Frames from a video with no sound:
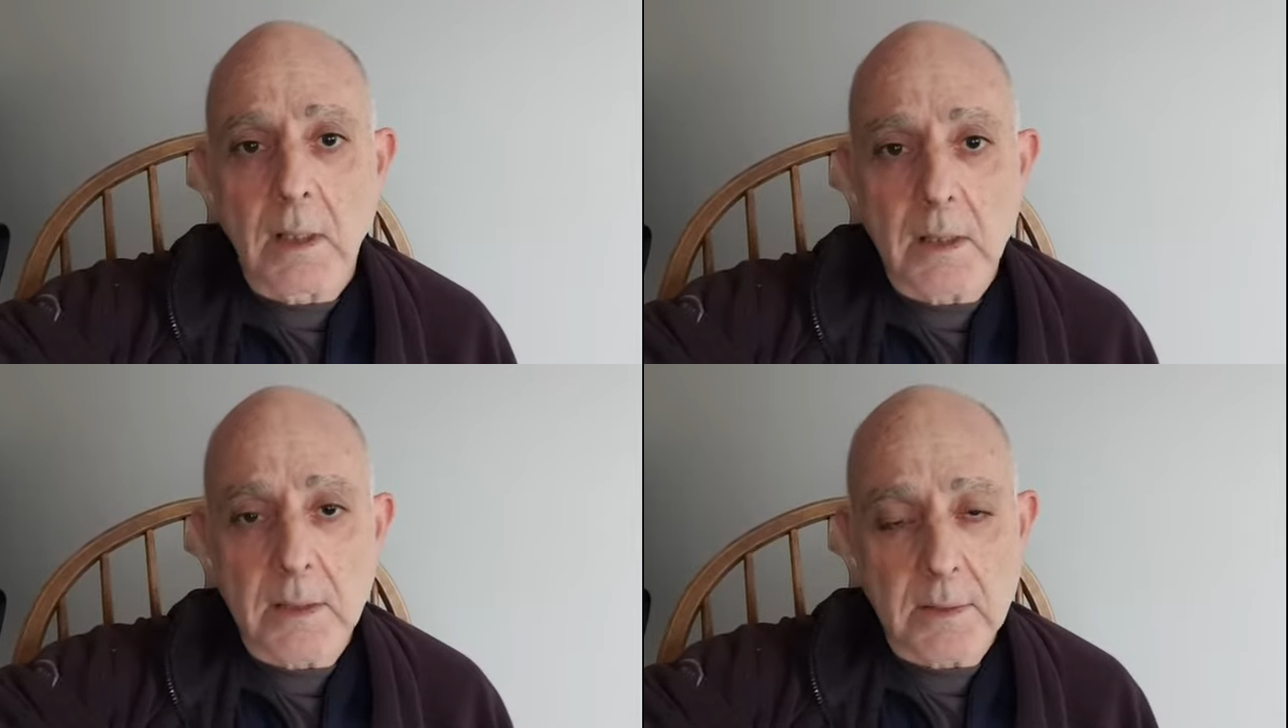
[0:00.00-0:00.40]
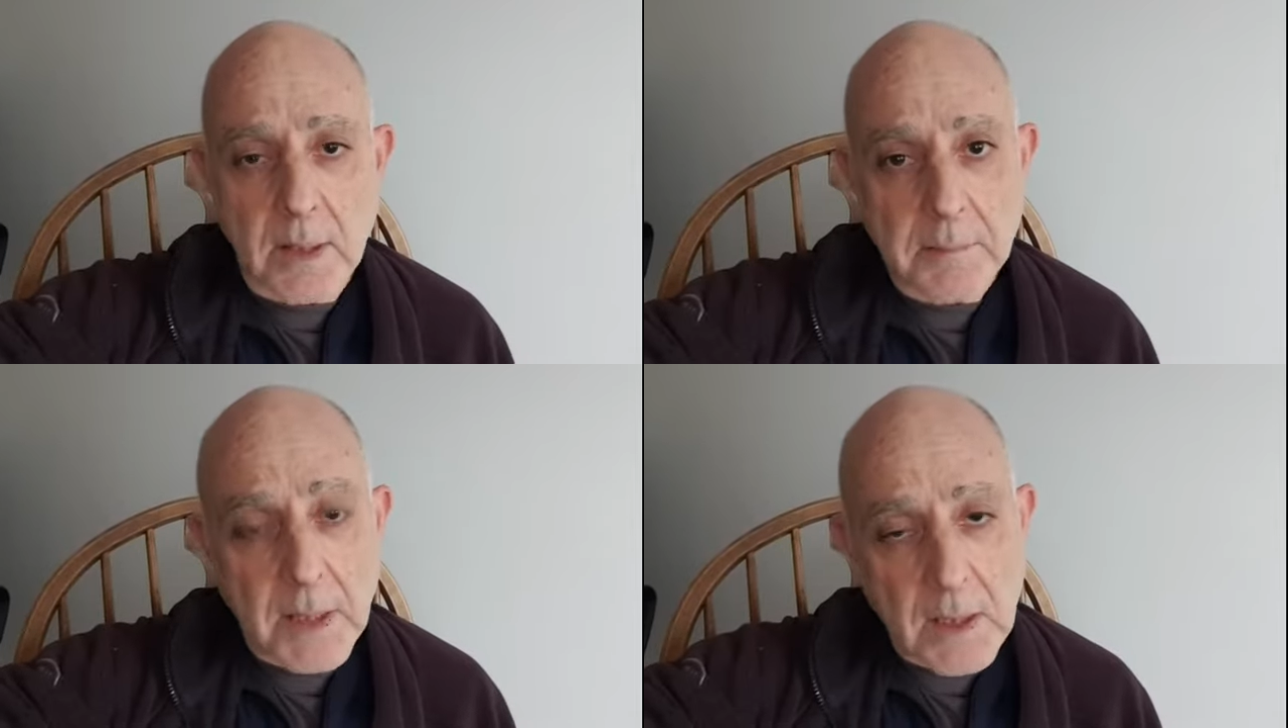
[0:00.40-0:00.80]
is
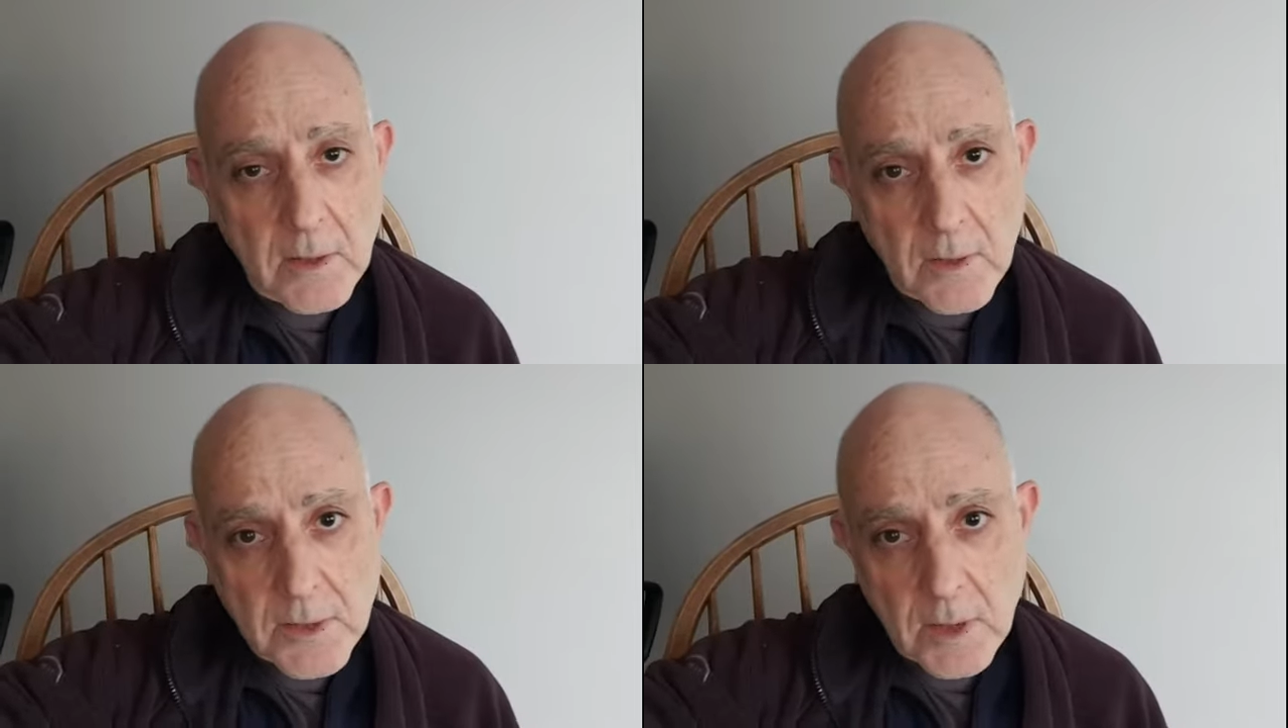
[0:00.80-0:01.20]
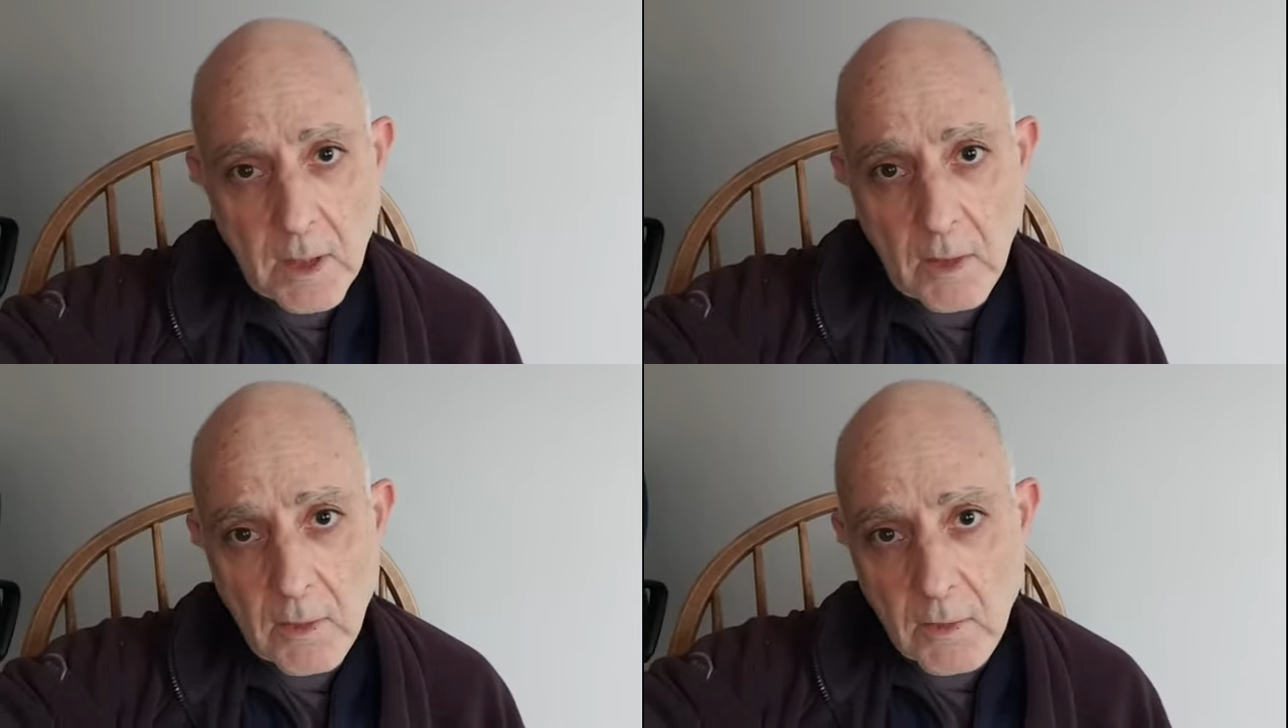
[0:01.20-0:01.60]
that many years
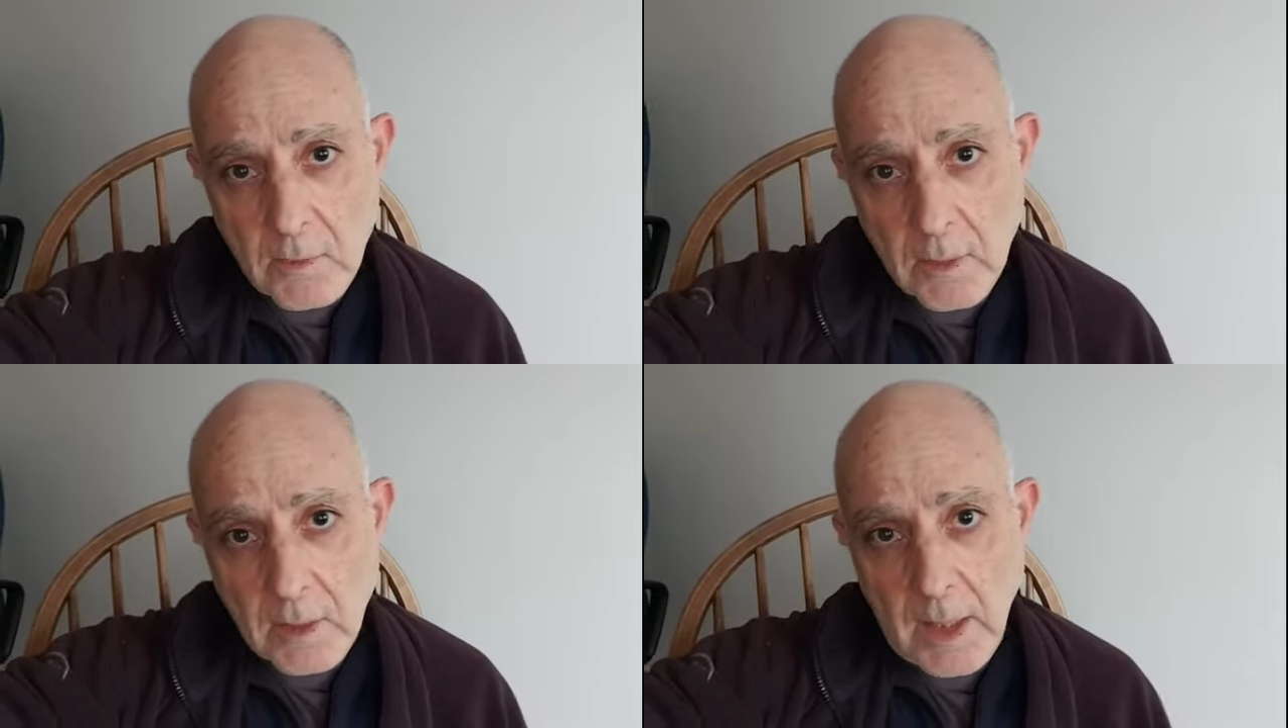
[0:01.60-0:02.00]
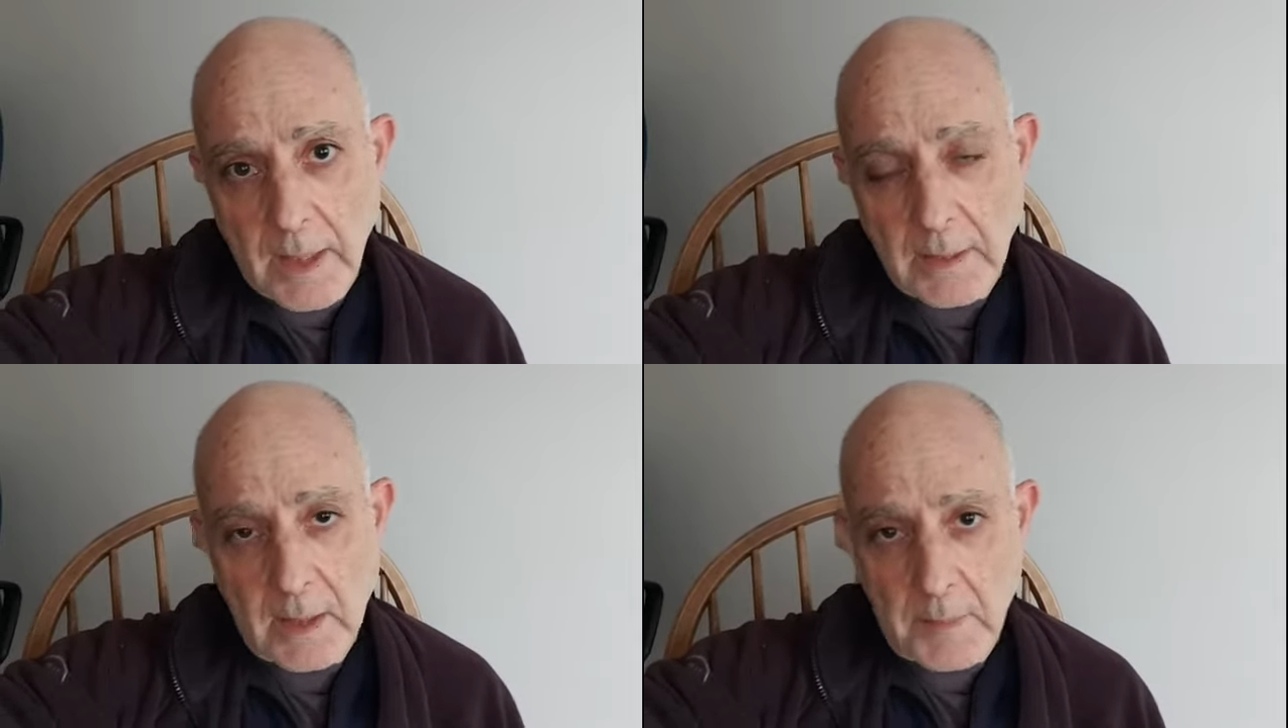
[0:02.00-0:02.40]
ago I
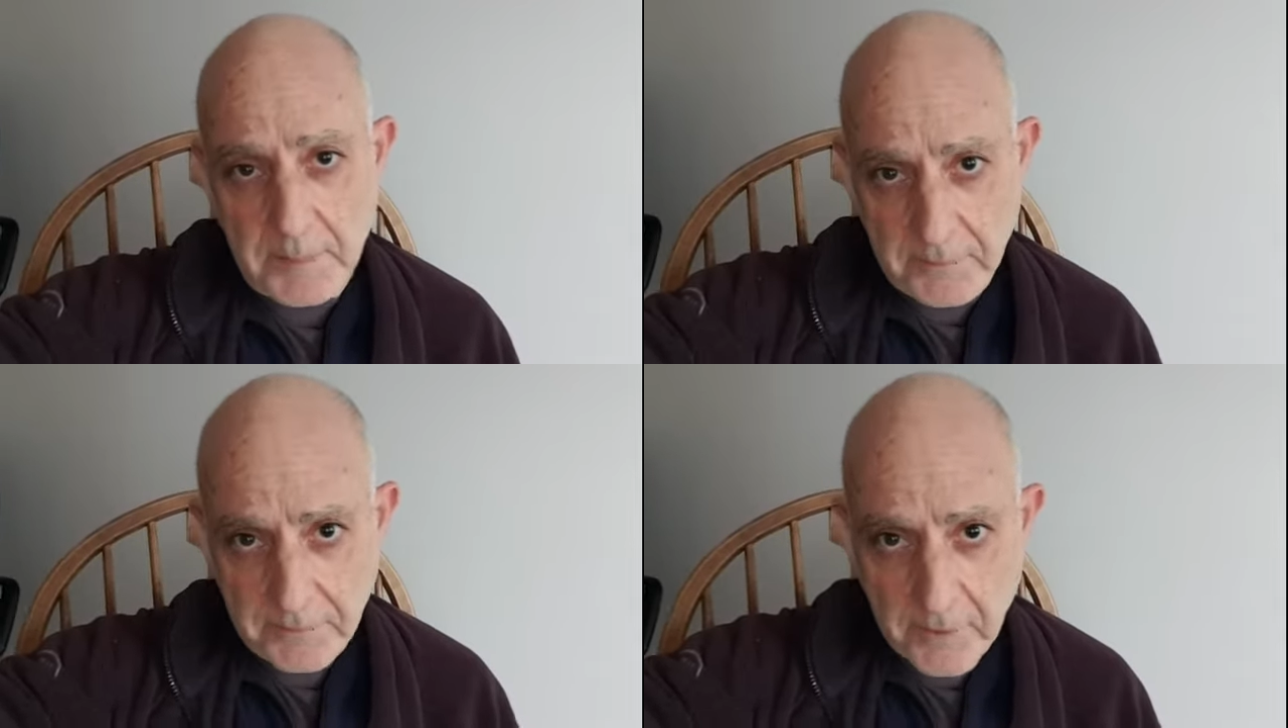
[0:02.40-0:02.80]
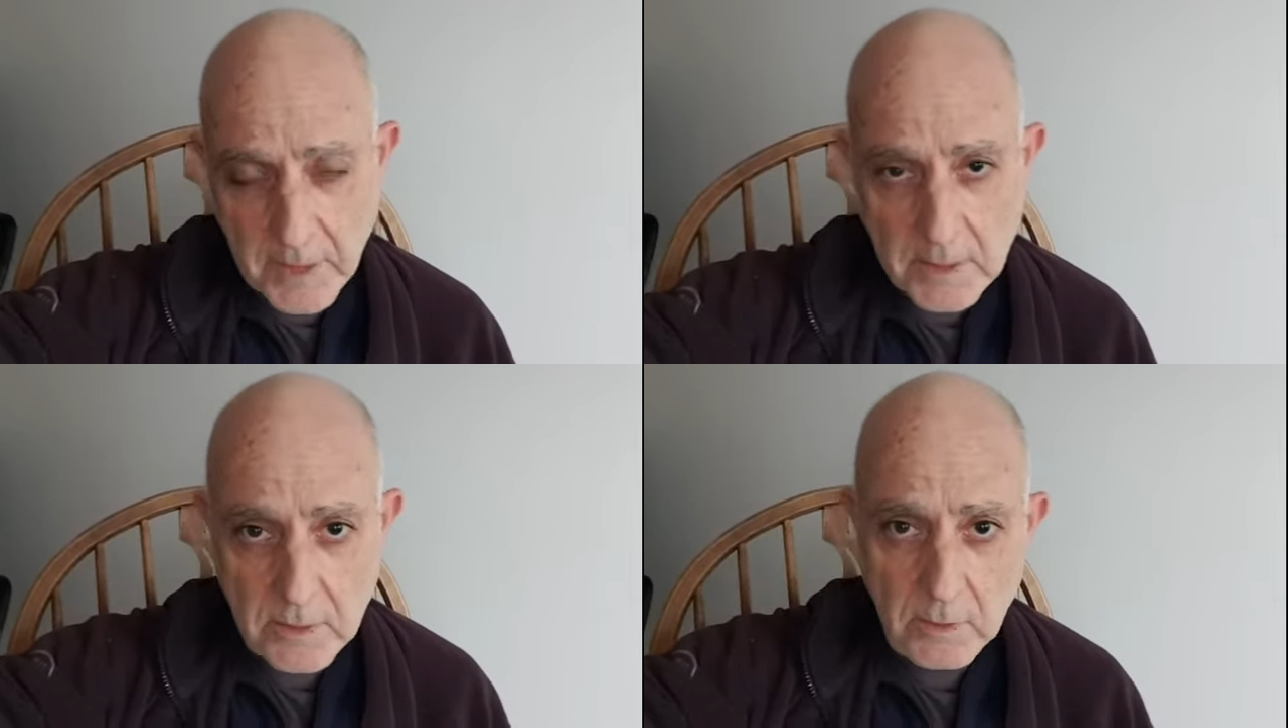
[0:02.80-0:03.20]
had a couple of
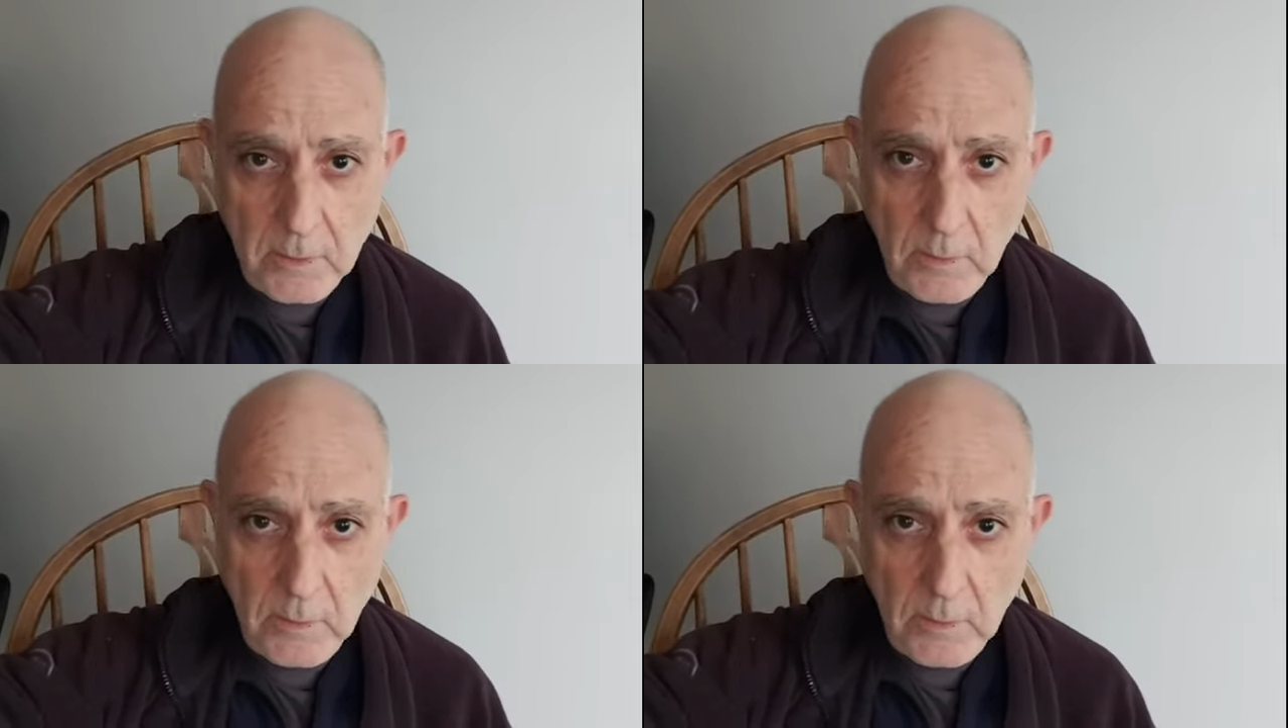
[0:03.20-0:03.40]
friends who